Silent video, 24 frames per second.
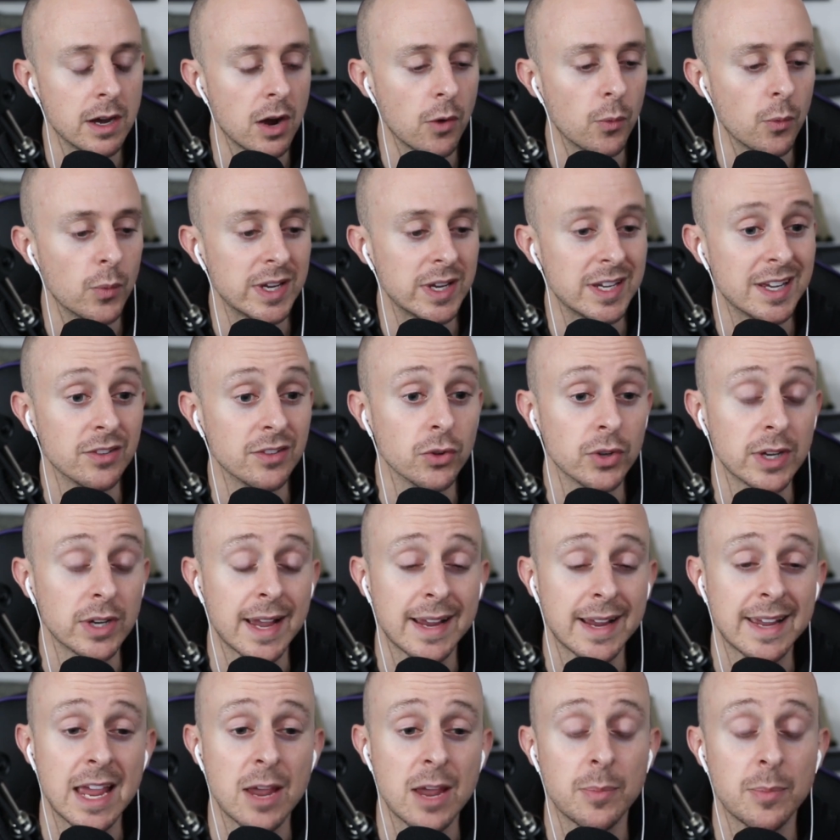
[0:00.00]
We can look
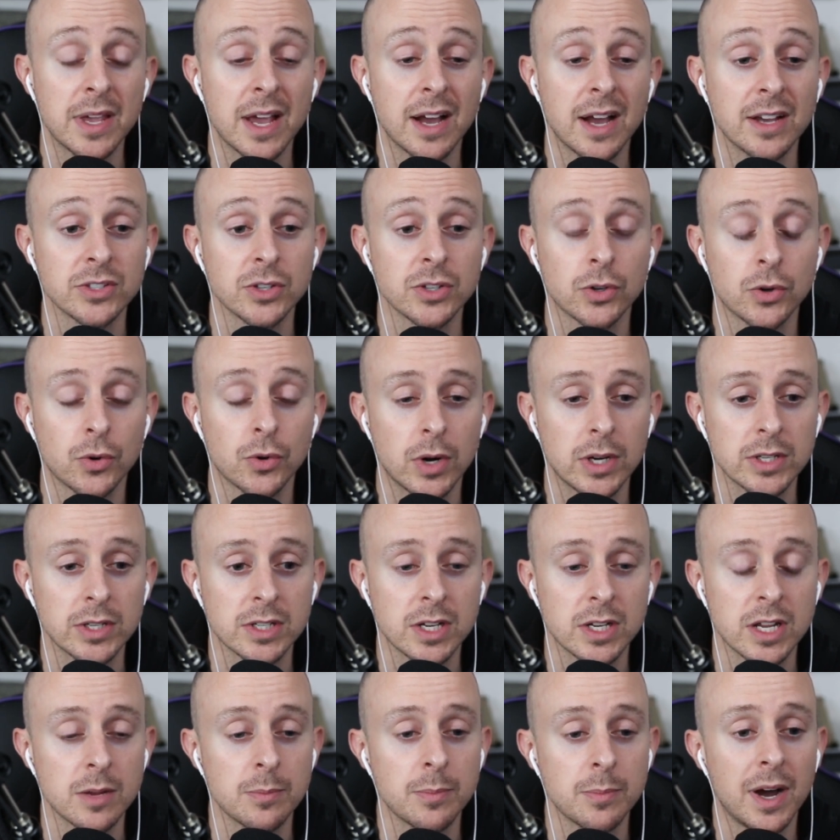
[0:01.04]
at KPIs across
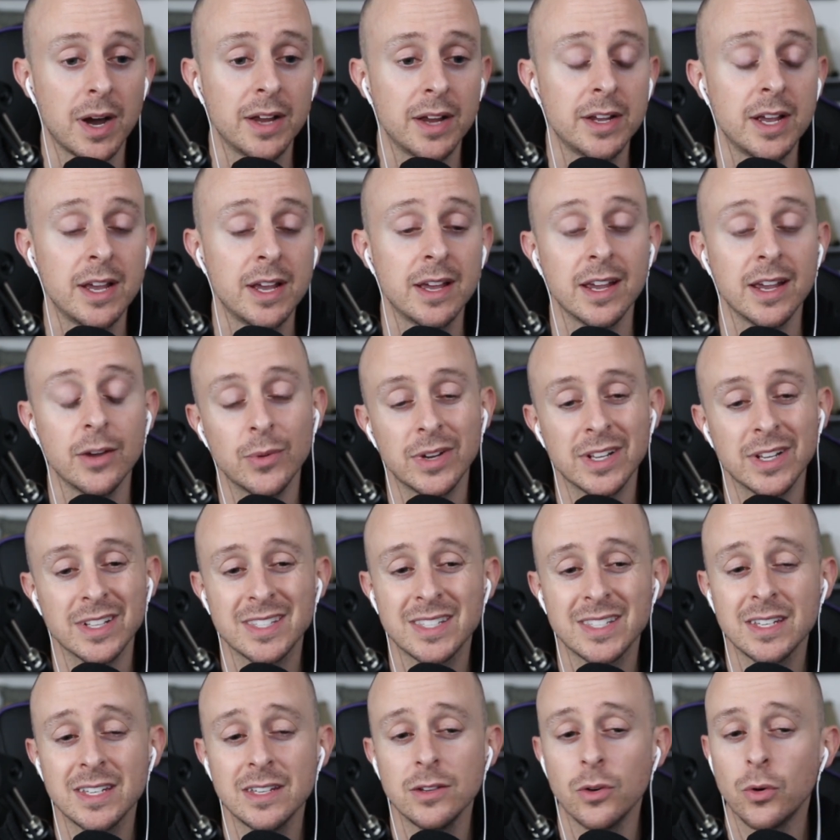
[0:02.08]
a pod, and we can
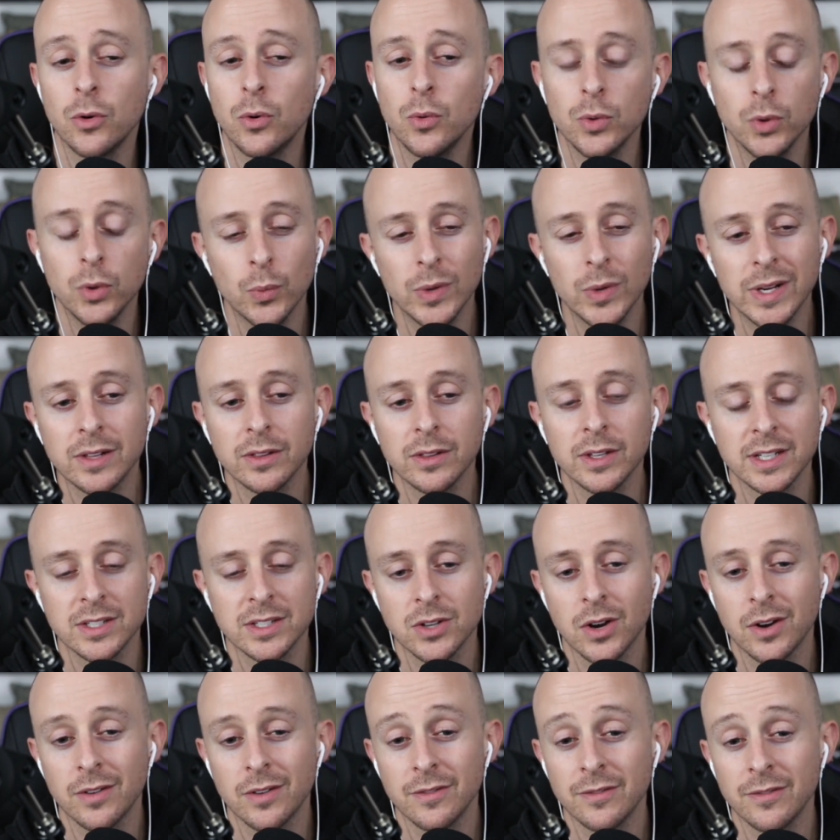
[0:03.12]
see who the weak links
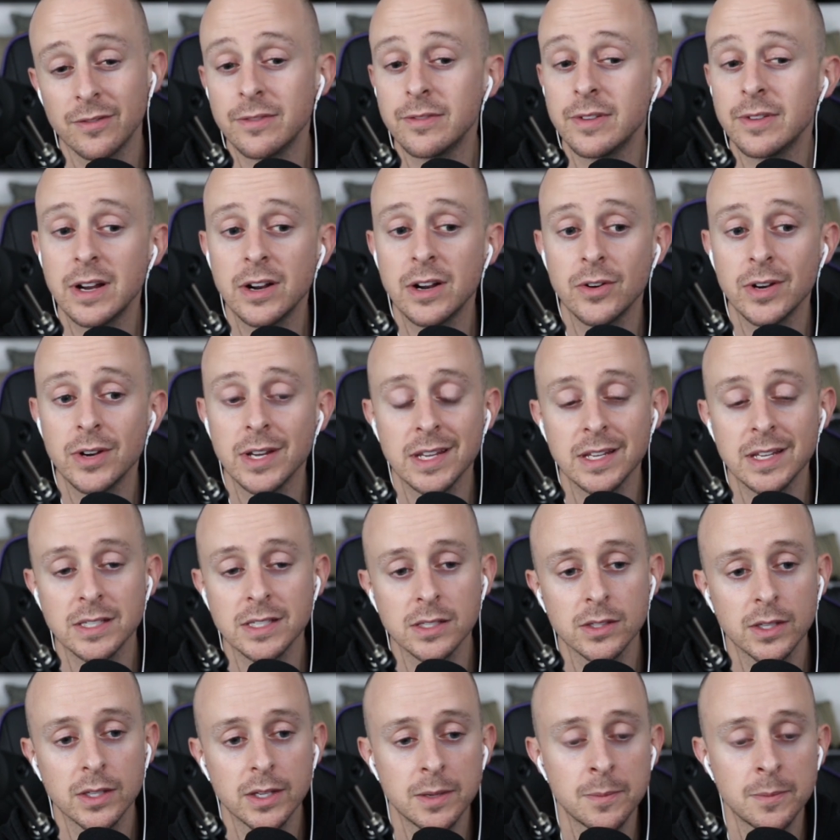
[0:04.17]
are very
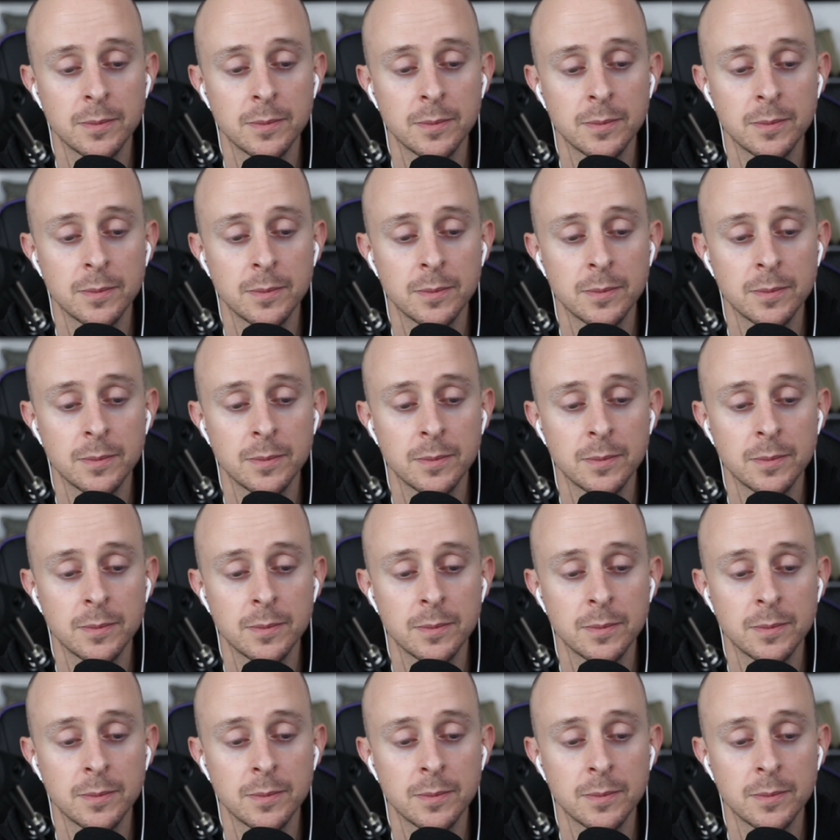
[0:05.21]
easily